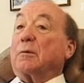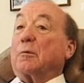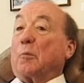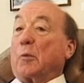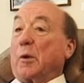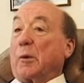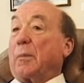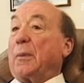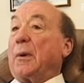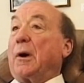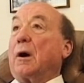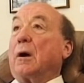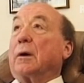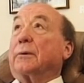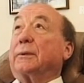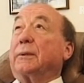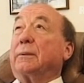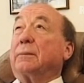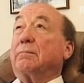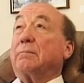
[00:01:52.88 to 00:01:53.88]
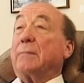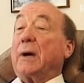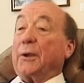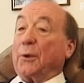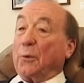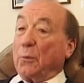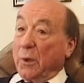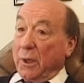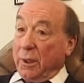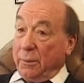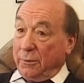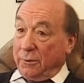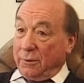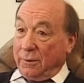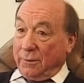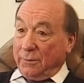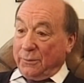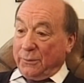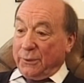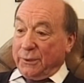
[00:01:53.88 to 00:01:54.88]
We were parked in Manaway
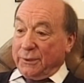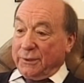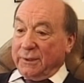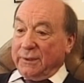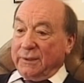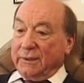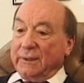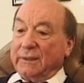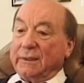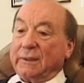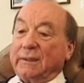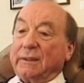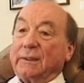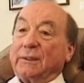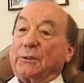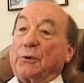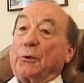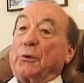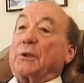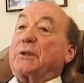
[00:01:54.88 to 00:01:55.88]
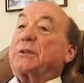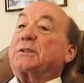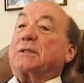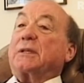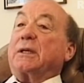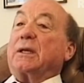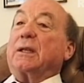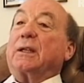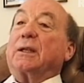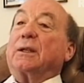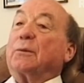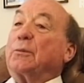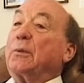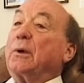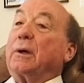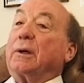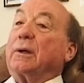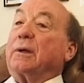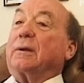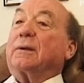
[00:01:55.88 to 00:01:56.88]
Bournemouth, doing a scene
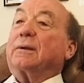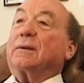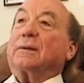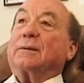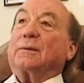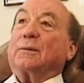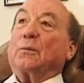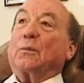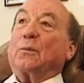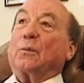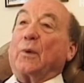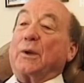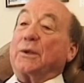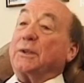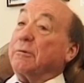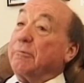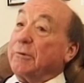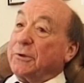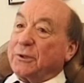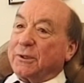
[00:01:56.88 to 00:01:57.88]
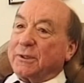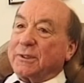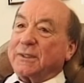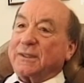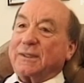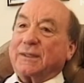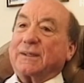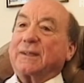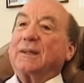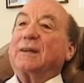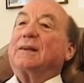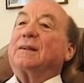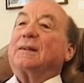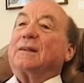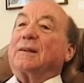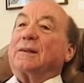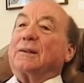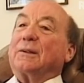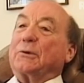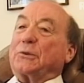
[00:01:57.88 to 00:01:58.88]
where Wendy Richards
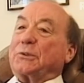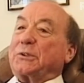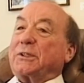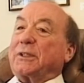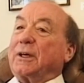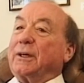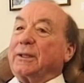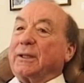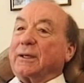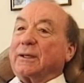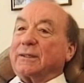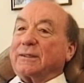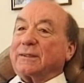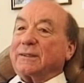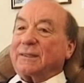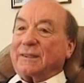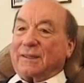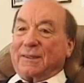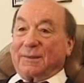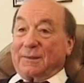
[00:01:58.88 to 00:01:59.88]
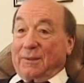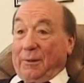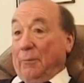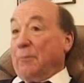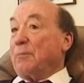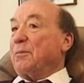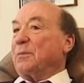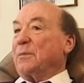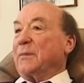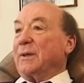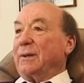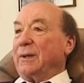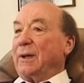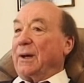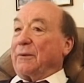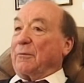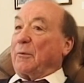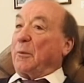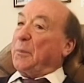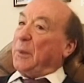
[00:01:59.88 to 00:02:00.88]
loses her knickers,
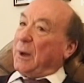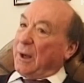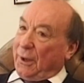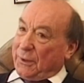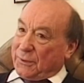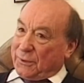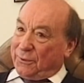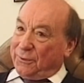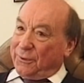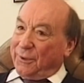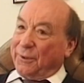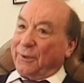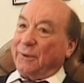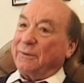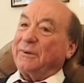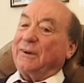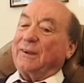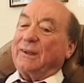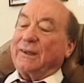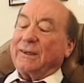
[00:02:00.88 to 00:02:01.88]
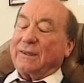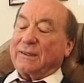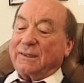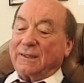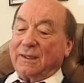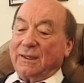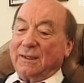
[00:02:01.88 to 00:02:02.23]
out of a parcel, not off her legs.